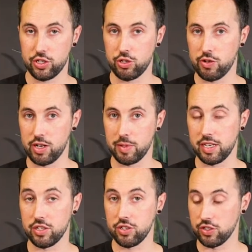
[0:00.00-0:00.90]
your terrarium
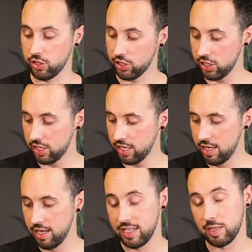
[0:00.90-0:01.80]
conditions are good,
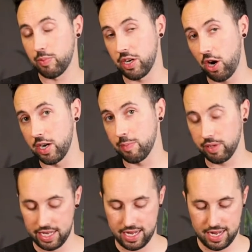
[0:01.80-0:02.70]
it's a pretty hardy
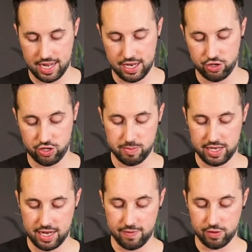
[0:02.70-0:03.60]
plant and should
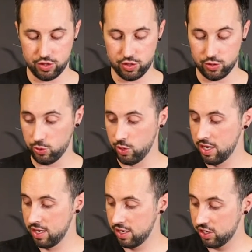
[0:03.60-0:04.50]
be able to
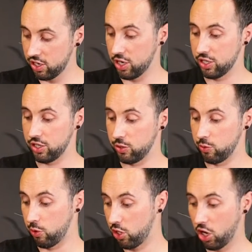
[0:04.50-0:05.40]
start
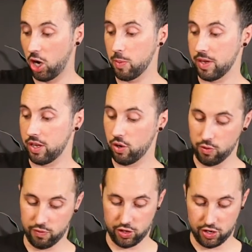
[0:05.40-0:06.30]
to carpet
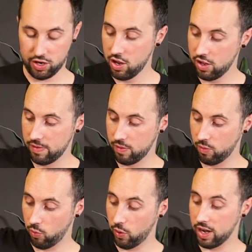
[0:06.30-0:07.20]
over
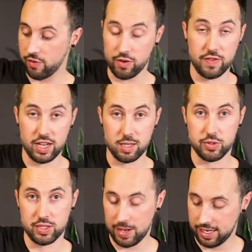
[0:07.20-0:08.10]
whatever
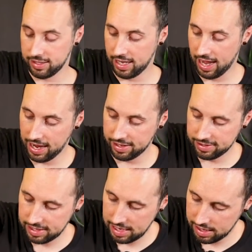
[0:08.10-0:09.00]
available space it
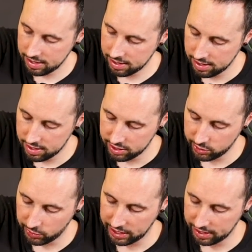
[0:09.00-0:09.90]
has. So we're gonna